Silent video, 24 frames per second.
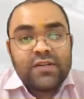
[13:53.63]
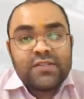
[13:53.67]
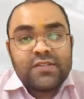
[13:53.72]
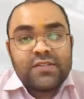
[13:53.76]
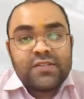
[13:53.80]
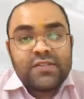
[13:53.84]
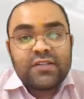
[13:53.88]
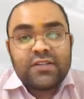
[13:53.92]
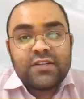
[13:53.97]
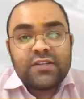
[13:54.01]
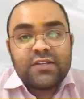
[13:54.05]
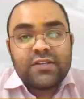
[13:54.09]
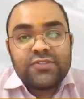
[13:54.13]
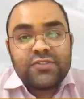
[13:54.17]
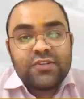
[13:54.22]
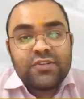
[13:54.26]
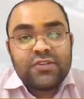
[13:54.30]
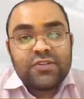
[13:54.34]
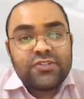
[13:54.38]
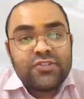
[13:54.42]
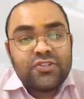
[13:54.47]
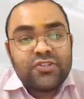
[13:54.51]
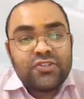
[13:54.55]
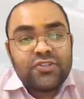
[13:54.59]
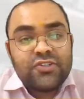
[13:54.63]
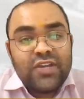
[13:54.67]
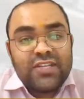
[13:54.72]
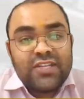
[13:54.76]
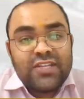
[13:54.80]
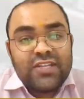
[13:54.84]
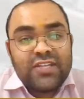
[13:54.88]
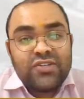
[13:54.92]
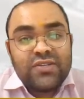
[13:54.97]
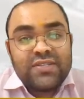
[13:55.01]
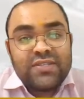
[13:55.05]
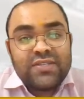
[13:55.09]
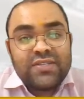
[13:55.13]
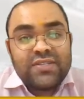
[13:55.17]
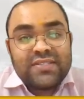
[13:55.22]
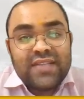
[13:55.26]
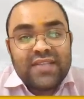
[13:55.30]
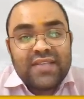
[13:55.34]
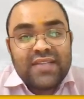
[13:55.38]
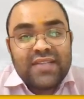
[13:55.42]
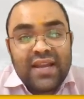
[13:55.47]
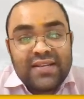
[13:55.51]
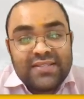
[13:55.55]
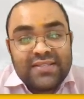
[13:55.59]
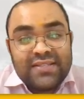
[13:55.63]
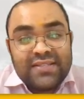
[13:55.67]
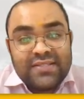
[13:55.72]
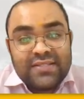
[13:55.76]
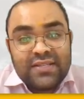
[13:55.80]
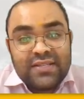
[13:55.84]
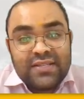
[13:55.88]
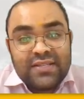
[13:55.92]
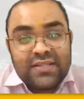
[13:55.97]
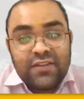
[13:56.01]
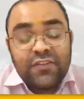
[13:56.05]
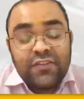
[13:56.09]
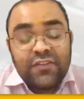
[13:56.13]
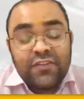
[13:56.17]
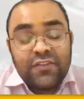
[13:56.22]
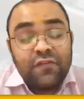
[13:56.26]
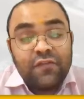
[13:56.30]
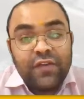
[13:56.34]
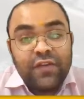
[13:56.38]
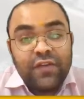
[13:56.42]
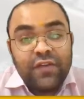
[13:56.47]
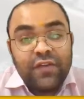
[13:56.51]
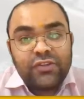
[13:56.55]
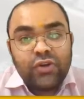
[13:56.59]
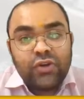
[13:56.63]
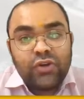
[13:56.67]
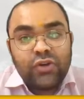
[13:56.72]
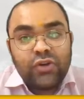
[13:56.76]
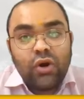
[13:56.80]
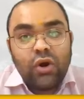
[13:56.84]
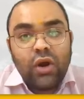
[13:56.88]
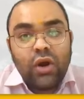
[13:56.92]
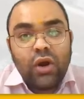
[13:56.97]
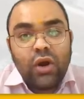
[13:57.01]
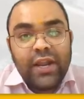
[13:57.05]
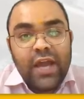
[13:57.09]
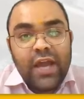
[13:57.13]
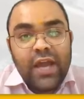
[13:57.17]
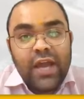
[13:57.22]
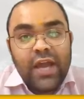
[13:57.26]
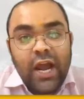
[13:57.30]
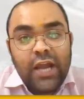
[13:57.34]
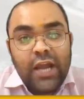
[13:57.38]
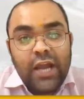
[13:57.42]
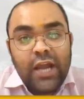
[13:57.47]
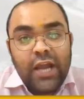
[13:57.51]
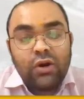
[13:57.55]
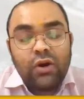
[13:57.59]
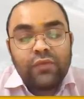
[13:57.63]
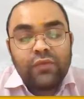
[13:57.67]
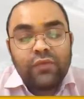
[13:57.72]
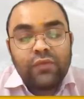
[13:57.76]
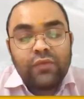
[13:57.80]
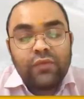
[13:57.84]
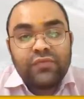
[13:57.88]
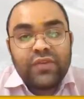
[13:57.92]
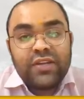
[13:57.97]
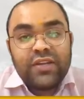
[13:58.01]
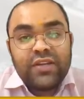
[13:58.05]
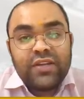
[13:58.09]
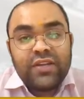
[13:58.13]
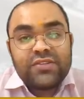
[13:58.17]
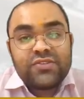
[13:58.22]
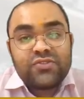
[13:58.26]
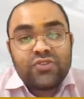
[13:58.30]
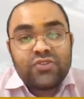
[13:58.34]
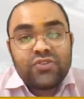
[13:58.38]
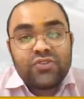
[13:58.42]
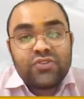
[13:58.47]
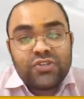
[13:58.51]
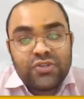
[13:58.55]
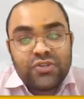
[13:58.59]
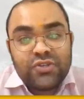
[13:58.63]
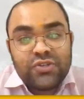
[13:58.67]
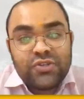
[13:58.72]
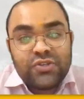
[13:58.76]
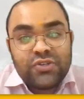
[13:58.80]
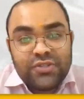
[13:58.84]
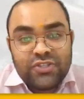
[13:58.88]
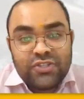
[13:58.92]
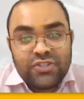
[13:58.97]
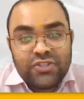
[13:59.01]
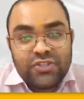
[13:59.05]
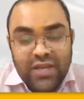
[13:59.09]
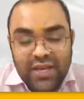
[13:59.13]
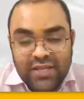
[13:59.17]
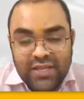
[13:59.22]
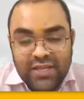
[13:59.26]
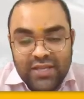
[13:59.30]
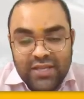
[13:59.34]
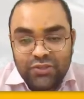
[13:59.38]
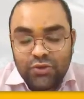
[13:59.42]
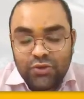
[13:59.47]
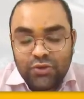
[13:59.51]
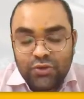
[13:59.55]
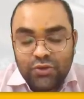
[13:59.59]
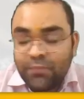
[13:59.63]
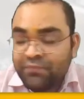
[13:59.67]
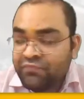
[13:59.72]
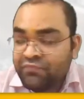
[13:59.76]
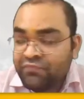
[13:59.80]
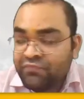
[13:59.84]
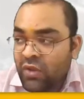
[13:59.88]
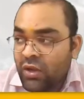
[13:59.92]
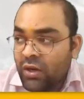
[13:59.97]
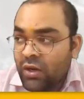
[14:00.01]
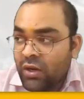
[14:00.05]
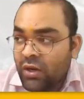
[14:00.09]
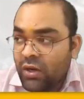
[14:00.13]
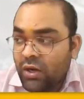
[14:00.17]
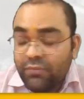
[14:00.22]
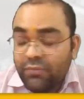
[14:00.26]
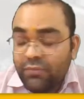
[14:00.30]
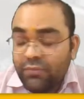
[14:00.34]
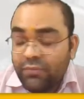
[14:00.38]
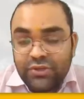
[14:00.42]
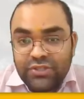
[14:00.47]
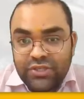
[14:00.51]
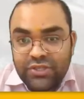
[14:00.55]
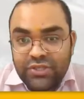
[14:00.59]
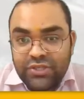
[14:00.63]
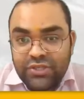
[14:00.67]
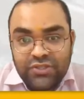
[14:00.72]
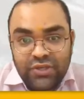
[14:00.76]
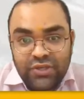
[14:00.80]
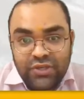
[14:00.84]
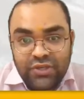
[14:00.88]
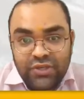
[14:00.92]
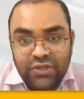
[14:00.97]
Thus, the construction gauge decides width and height of the various structures such as, you know, bridges,